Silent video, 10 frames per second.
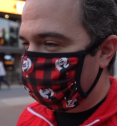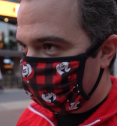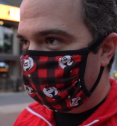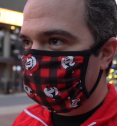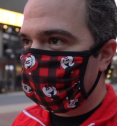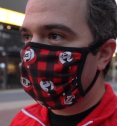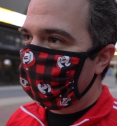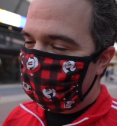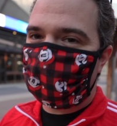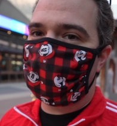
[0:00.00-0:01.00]
If you're going for
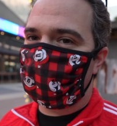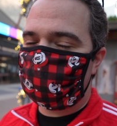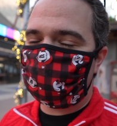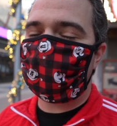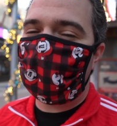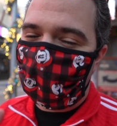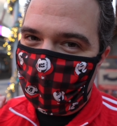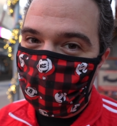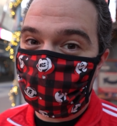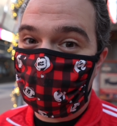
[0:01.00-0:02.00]
one, the brunch is the one
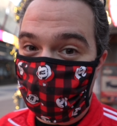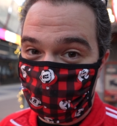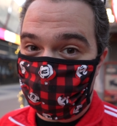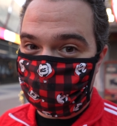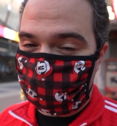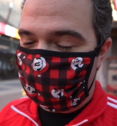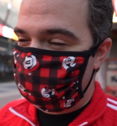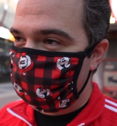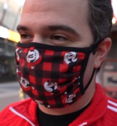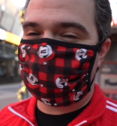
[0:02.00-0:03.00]
I would
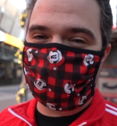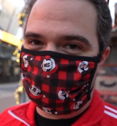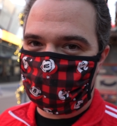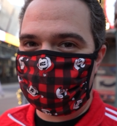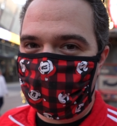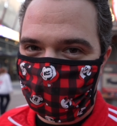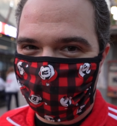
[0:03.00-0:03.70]
prioritize here at City Works Pour